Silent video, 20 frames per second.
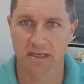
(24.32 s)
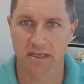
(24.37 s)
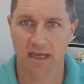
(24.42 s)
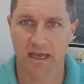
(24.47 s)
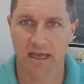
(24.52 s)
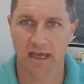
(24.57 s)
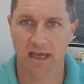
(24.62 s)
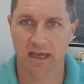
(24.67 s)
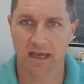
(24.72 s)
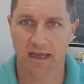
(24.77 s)

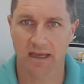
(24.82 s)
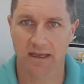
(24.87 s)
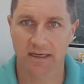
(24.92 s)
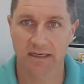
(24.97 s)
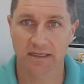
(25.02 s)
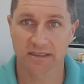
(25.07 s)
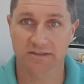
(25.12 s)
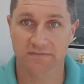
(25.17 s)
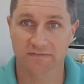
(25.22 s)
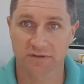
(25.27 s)
uh,
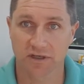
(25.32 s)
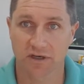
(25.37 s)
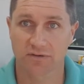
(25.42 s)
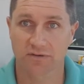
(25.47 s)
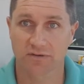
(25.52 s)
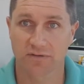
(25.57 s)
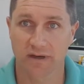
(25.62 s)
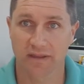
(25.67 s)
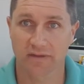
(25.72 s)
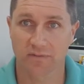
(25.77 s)
unless I've told
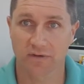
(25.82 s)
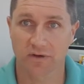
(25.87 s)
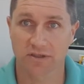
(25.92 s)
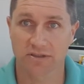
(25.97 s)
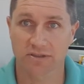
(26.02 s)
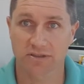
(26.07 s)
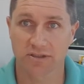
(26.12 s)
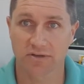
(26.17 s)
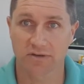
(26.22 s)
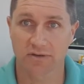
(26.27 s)
you
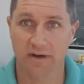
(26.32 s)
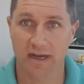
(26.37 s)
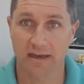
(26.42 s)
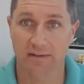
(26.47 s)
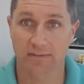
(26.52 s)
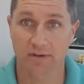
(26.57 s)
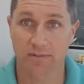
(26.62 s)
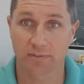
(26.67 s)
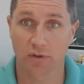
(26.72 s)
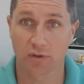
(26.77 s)
otherwise, you're
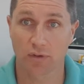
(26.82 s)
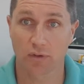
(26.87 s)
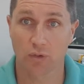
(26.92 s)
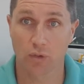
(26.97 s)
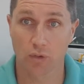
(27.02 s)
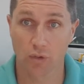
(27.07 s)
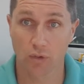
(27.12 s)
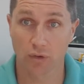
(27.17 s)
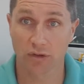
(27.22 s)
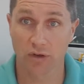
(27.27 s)
able to put
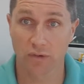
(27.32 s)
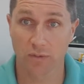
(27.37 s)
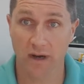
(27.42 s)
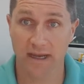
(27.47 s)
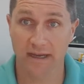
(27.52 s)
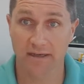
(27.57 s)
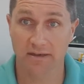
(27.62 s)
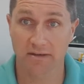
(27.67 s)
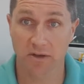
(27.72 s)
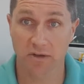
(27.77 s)
all your
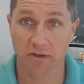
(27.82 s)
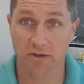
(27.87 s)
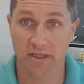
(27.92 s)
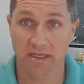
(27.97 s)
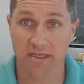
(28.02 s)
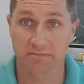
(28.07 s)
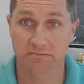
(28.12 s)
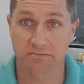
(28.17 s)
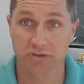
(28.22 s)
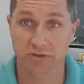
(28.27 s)
weight on the
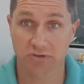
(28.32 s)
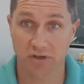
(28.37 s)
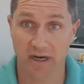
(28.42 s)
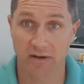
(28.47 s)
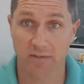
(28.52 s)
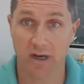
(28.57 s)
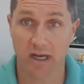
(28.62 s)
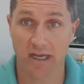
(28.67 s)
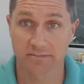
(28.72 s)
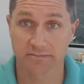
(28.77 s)
hip straight
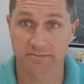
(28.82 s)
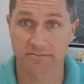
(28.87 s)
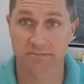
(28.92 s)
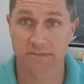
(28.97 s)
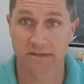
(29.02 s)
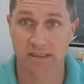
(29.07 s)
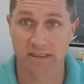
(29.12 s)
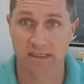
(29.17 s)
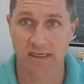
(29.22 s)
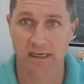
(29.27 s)
away.
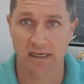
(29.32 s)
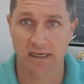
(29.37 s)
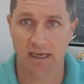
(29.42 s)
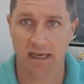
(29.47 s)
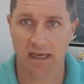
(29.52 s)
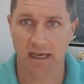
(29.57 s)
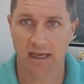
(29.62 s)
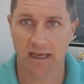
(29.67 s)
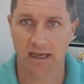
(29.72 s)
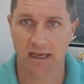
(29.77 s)

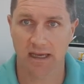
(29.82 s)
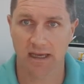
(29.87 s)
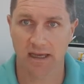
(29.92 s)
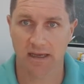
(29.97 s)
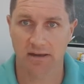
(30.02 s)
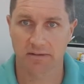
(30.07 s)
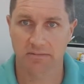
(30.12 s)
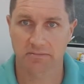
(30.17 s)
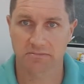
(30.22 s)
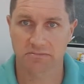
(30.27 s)

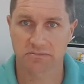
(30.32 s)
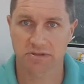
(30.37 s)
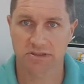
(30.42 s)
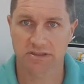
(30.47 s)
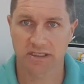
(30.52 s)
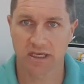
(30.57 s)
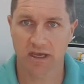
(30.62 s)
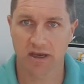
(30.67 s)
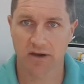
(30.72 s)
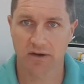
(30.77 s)
Um,
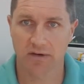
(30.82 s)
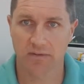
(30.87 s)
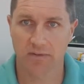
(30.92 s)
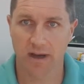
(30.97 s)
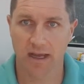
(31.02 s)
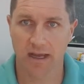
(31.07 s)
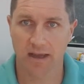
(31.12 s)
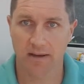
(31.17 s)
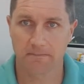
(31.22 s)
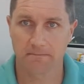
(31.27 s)
so
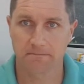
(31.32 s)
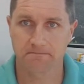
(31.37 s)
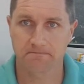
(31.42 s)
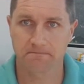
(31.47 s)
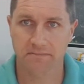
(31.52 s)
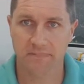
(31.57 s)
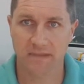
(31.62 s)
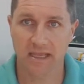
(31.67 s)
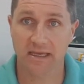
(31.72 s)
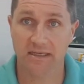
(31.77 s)
um,
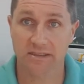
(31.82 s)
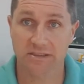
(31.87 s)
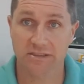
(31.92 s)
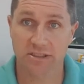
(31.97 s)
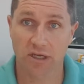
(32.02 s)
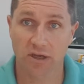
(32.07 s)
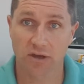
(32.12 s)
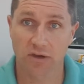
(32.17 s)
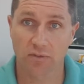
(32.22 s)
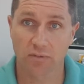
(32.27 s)
now,
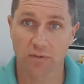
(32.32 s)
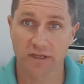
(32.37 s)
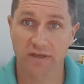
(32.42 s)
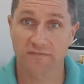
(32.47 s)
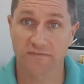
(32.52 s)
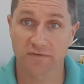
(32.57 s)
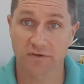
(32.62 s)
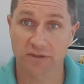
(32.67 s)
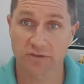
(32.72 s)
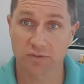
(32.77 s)
so when you
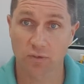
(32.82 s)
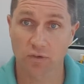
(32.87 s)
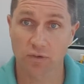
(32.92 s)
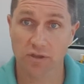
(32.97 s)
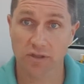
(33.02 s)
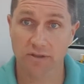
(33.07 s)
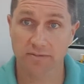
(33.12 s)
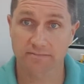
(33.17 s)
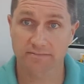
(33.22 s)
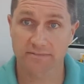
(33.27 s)
first
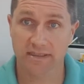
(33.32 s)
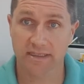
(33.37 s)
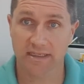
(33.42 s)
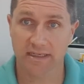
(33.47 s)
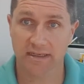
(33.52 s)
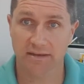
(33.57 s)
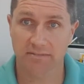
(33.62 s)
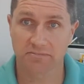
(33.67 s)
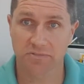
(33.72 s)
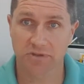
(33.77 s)
walk,
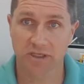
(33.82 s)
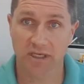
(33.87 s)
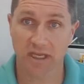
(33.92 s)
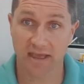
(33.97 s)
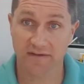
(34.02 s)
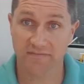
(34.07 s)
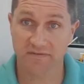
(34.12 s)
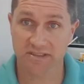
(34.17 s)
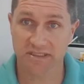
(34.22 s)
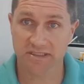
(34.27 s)
um, you can
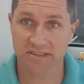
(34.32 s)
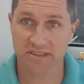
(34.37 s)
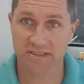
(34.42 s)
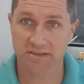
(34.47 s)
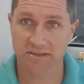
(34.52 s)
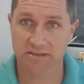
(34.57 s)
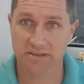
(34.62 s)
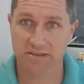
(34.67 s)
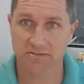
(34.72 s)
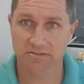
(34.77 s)
have
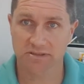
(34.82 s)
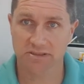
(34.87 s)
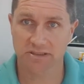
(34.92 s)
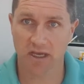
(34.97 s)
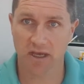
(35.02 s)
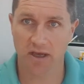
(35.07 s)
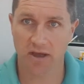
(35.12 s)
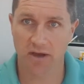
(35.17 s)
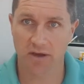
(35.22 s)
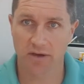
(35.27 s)
assistance.
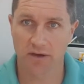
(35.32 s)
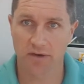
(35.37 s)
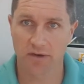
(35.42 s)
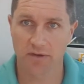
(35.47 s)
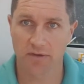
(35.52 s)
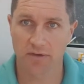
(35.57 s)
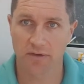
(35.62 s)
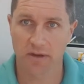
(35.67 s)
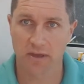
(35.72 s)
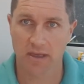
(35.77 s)
So.